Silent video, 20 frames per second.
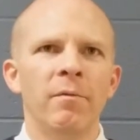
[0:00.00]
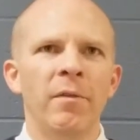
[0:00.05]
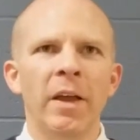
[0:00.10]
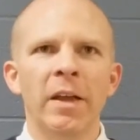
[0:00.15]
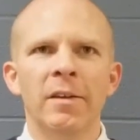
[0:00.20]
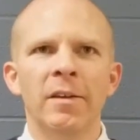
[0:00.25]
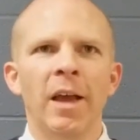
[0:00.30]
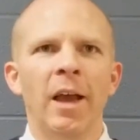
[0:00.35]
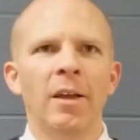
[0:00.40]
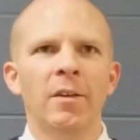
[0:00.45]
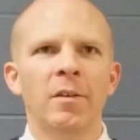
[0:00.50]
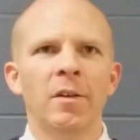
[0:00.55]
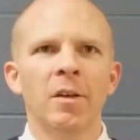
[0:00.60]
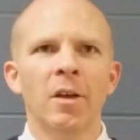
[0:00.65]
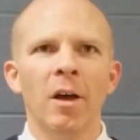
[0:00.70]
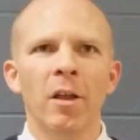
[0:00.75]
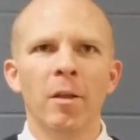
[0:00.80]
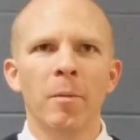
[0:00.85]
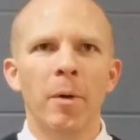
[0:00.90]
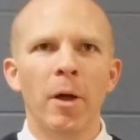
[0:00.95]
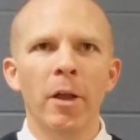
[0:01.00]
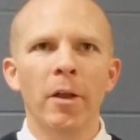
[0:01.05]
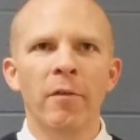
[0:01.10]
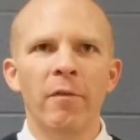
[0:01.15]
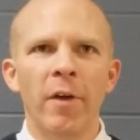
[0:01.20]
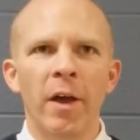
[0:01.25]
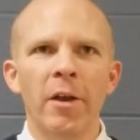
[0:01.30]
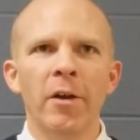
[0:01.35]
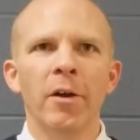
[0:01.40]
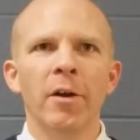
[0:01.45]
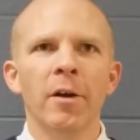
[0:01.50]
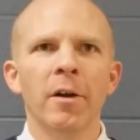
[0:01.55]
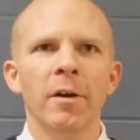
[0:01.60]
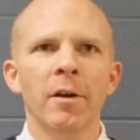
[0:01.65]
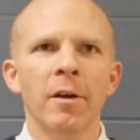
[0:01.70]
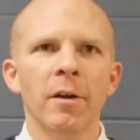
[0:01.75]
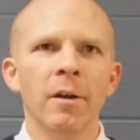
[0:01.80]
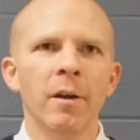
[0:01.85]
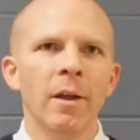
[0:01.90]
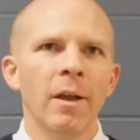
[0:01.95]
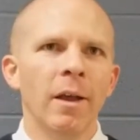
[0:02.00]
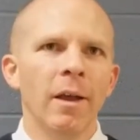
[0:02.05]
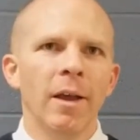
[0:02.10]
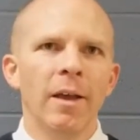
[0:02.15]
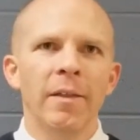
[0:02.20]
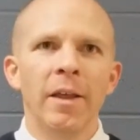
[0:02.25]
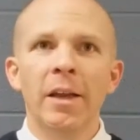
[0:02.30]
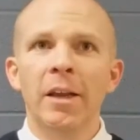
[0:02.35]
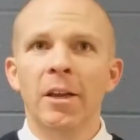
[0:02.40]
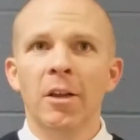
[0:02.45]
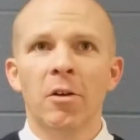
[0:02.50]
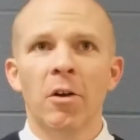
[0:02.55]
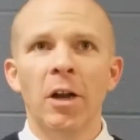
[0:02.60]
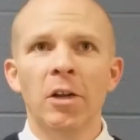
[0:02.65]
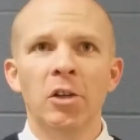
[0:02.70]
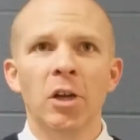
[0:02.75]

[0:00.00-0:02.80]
fantastic on-the-ball defender, and they did a great